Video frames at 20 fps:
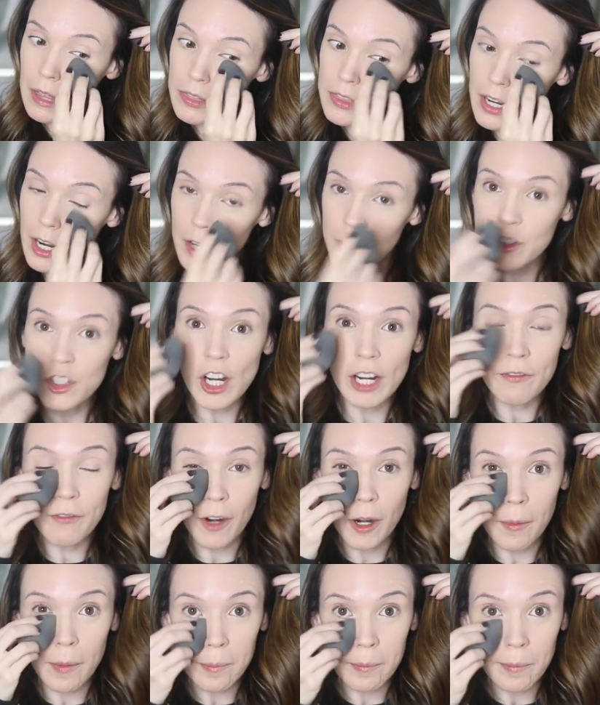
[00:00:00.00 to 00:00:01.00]
The shade
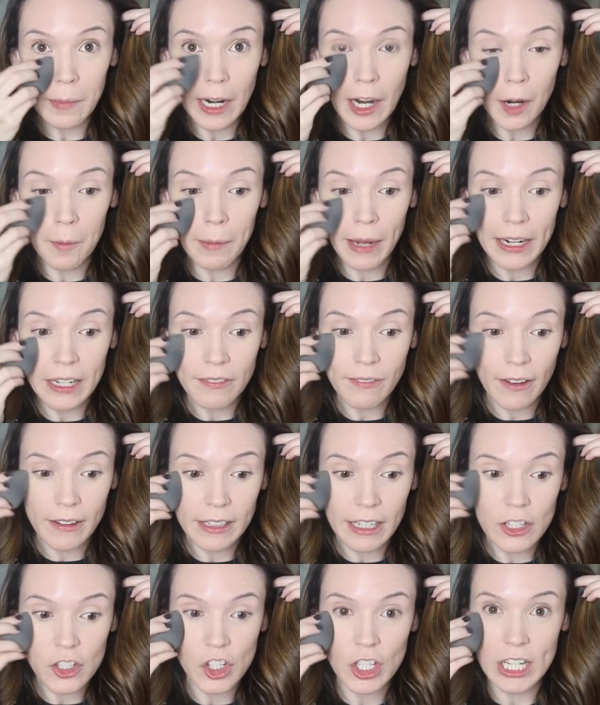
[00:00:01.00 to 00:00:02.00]
for my Armani
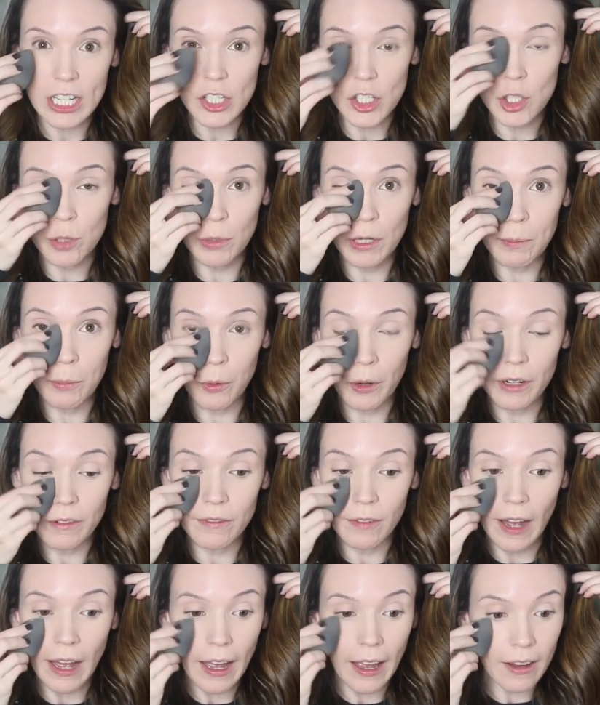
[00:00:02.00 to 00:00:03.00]
foundation is three point
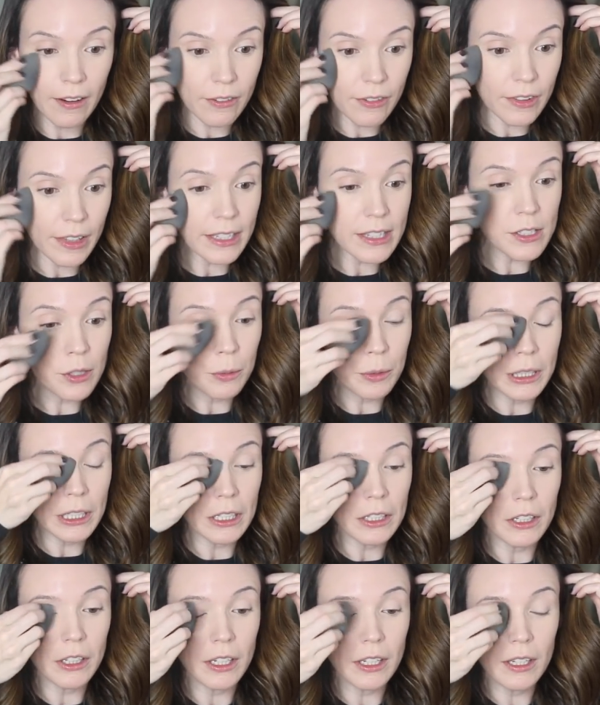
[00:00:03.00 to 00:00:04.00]
five. That's a really
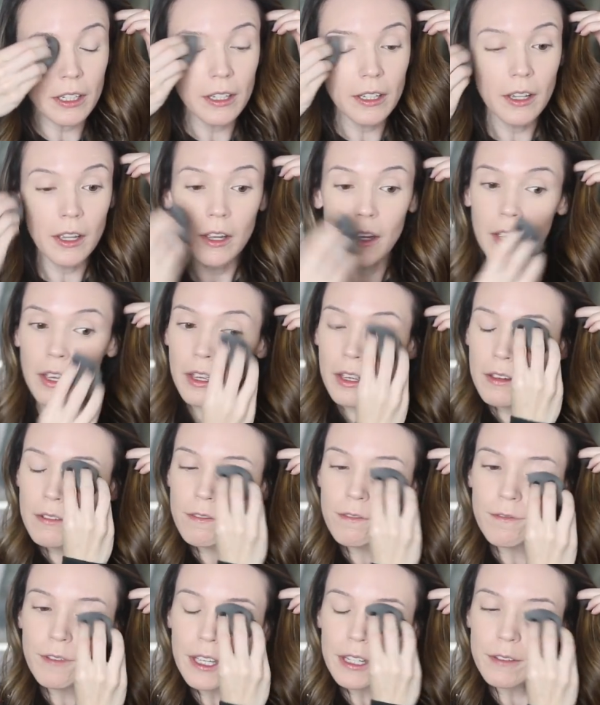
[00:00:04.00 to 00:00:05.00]
good
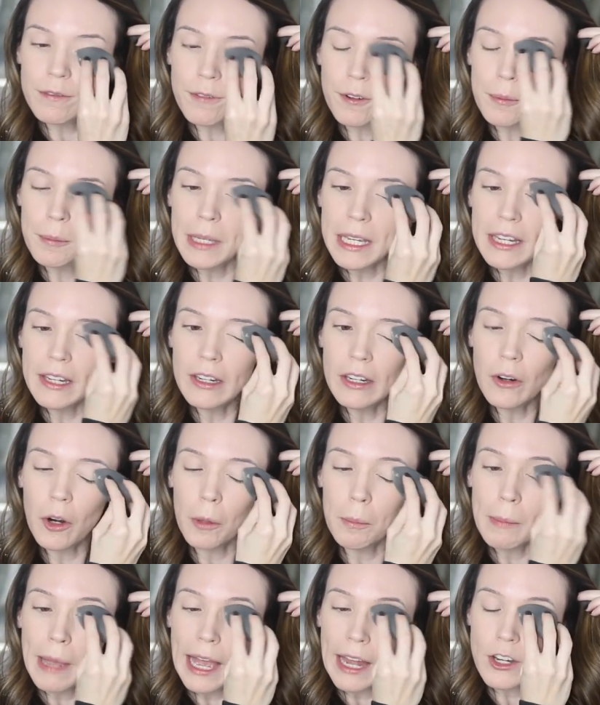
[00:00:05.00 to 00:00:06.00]
fit for me,
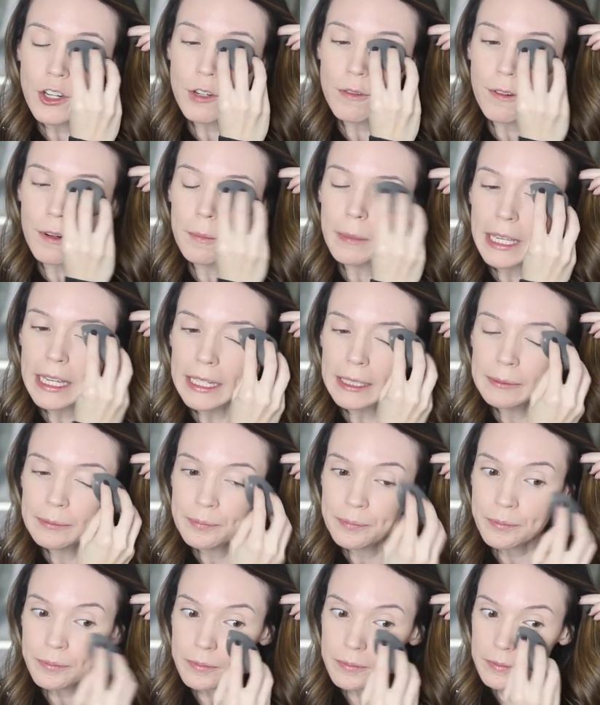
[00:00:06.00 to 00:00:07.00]
or match for me.
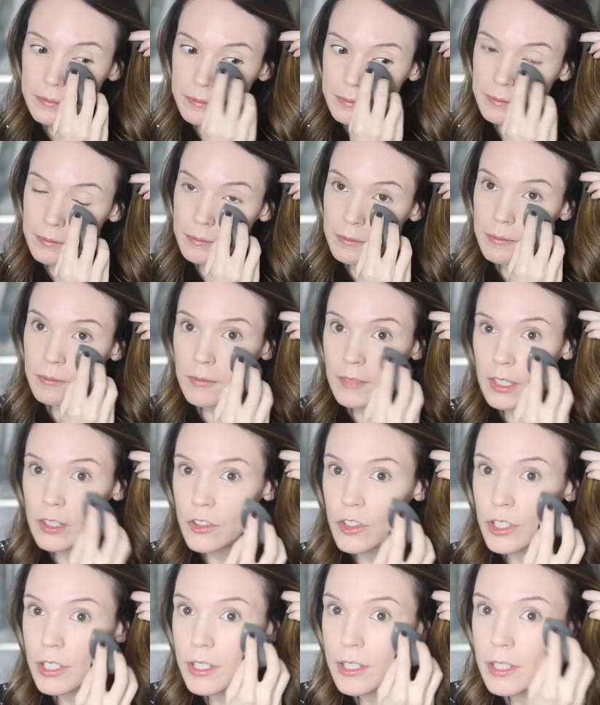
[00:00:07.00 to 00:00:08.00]

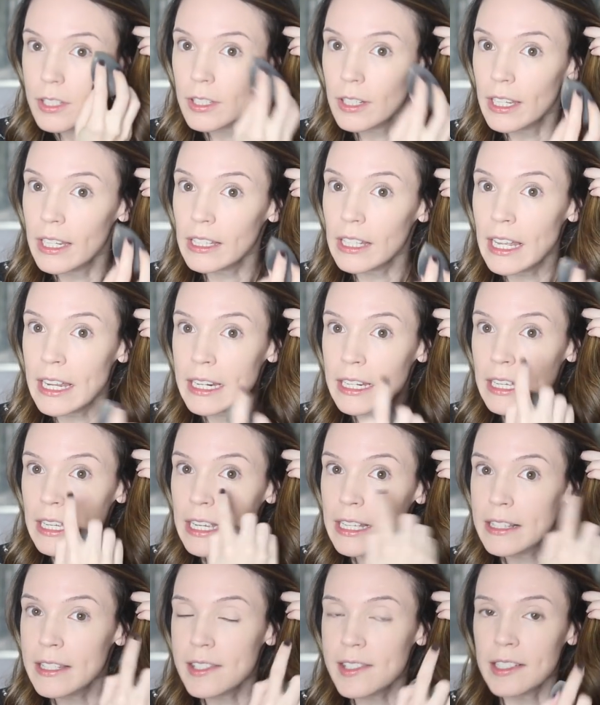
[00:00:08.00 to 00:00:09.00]
Just, it like
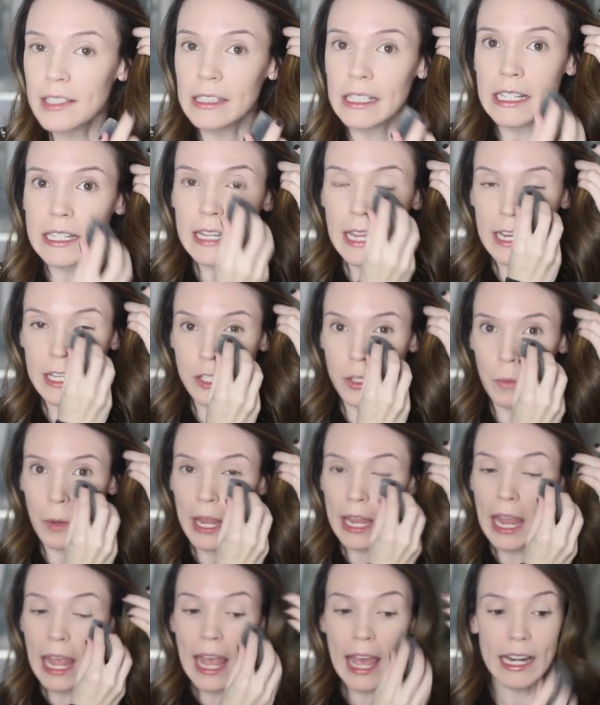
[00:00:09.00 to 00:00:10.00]
instantly takes
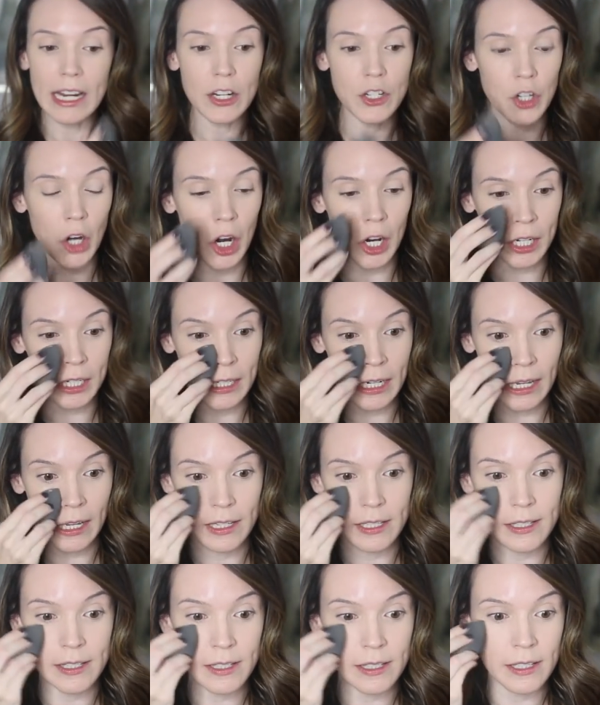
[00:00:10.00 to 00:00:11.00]
away any
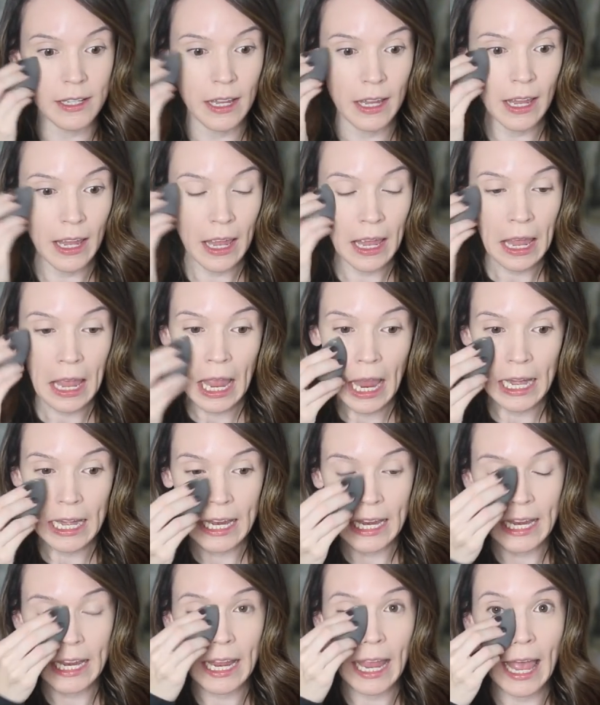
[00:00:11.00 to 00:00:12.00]
darkness,
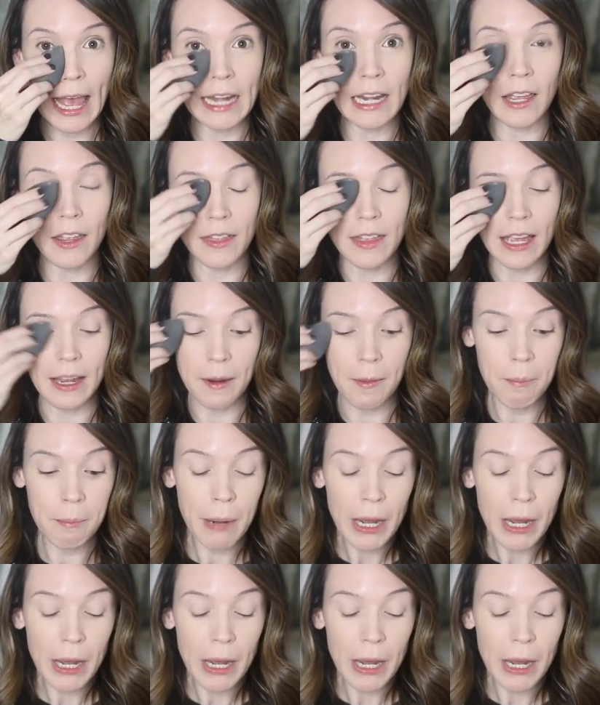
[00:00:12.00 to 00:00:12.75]
any anything.